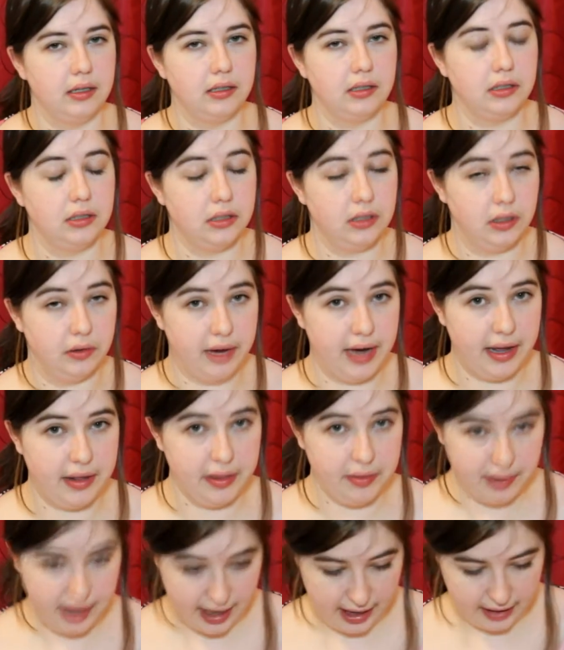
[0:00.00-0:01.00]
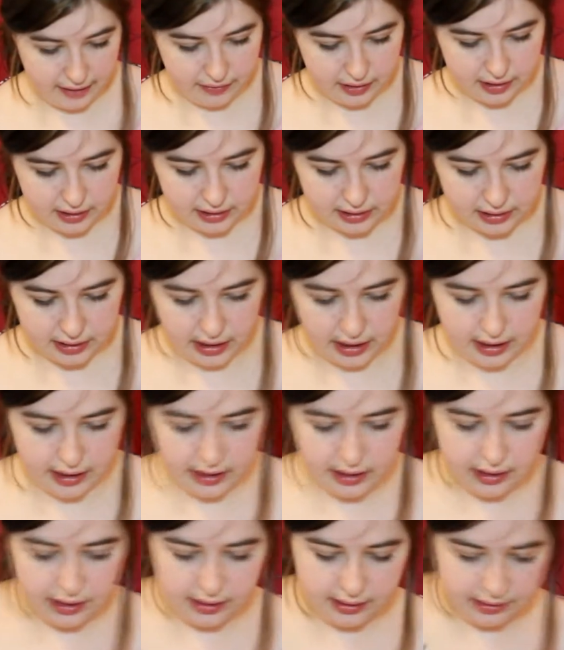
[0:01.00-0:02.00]
So now that we have our
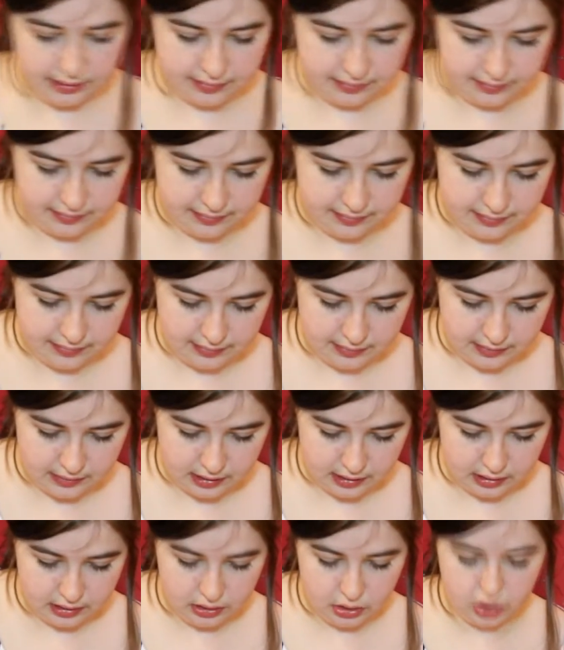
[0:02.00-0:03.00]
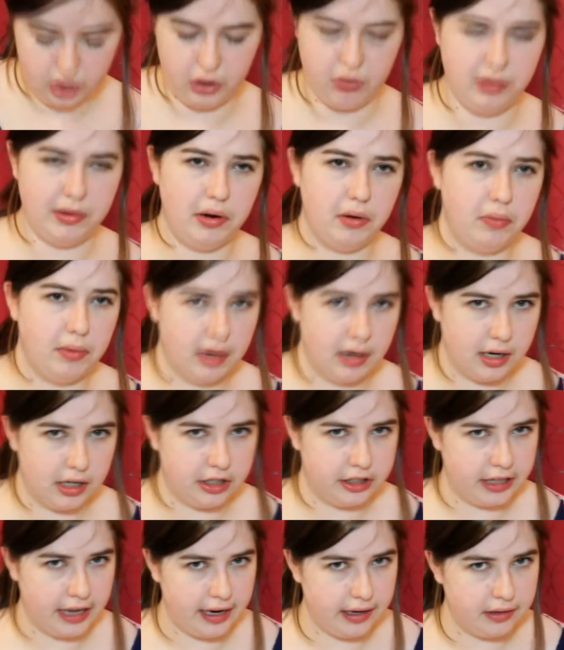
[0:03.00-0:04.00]
sun, do you know where our
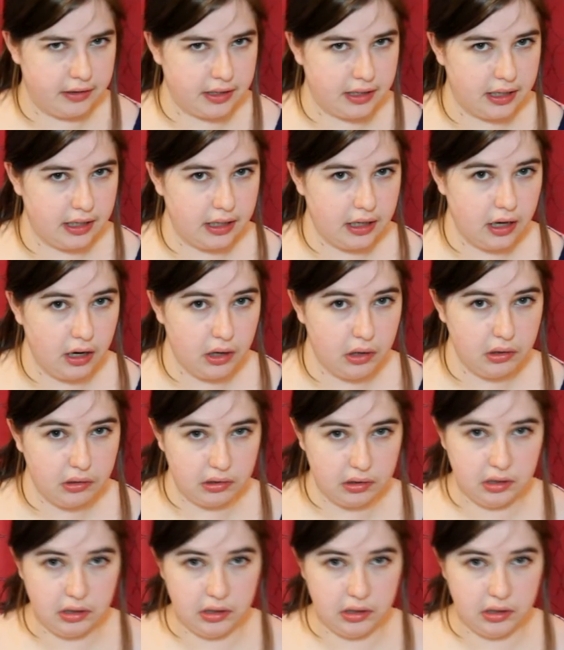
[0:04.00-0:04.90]
shadow is going to go?